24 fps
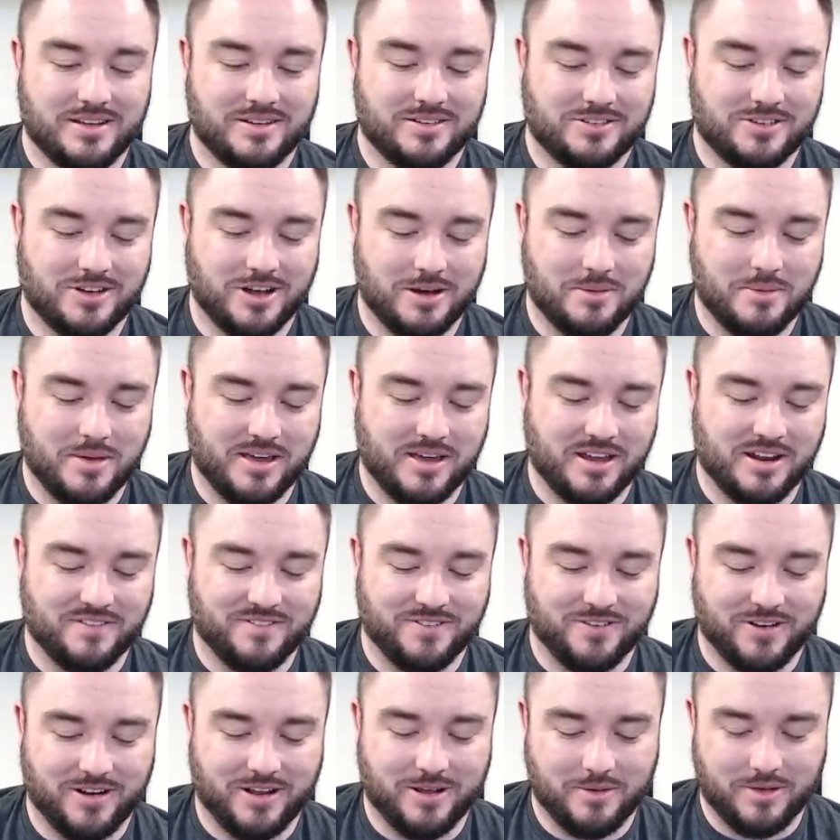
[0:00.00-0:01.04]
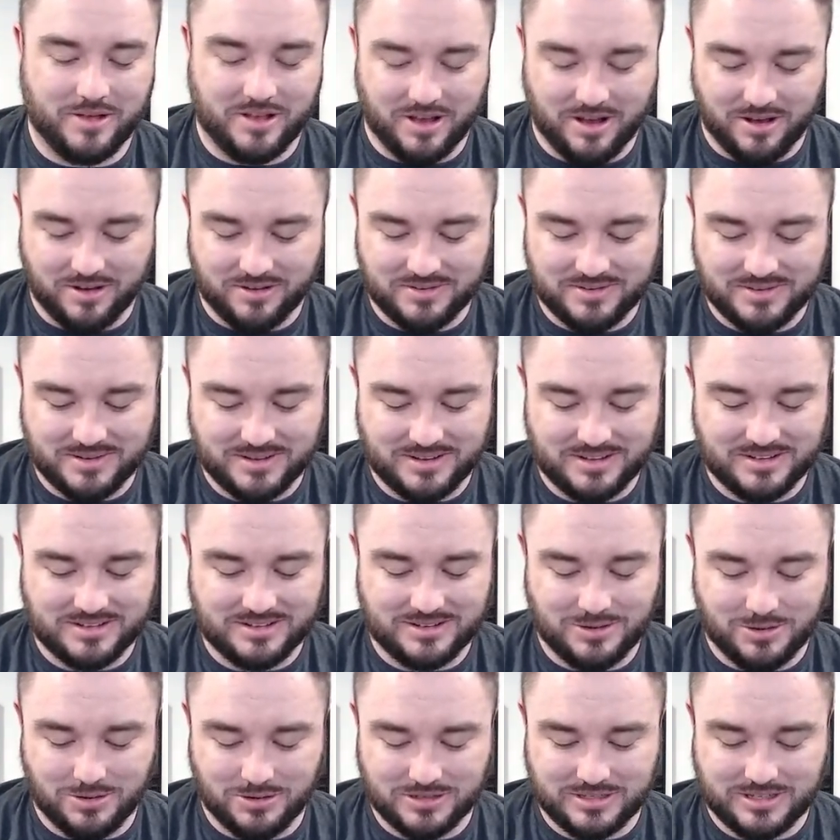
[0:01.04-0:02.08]
Try to make it up for it. Here we go.
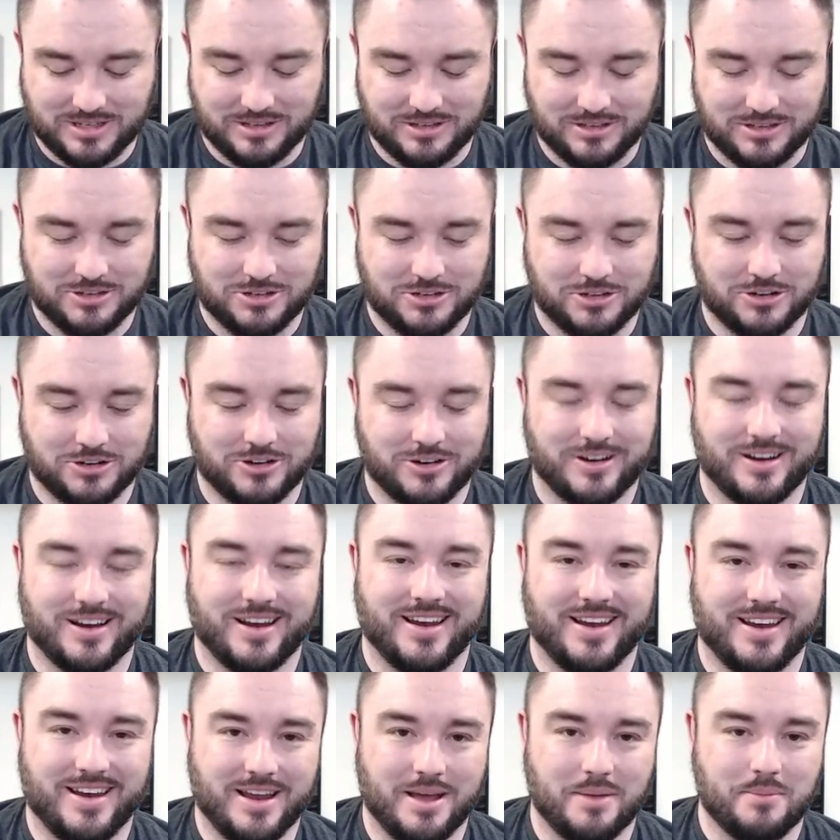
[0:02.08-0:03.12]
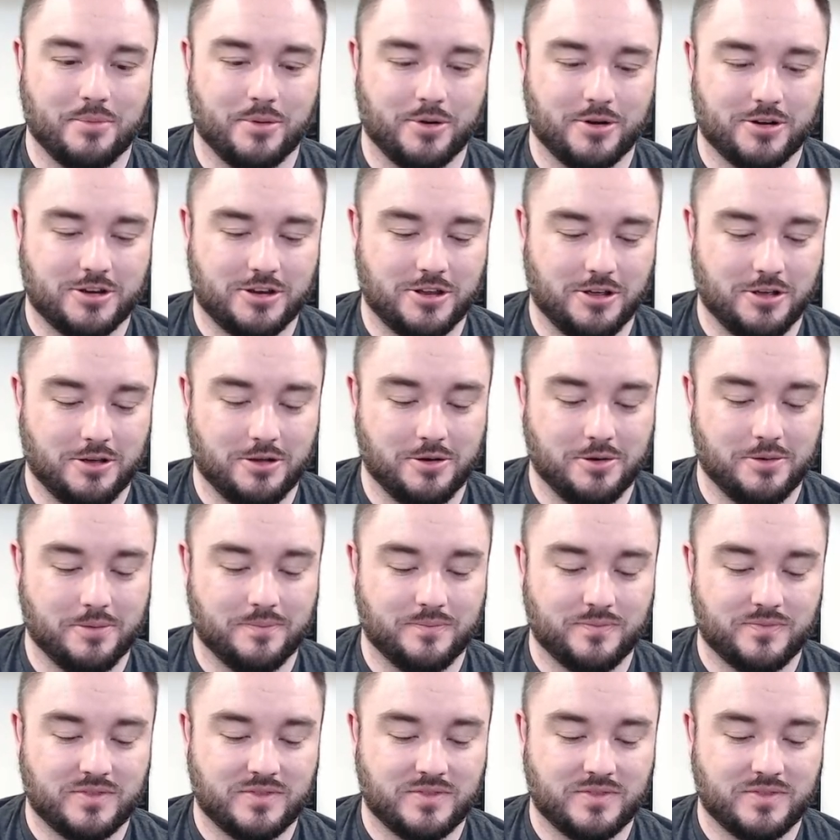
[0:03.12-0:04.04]
Cole Sillinger, number two.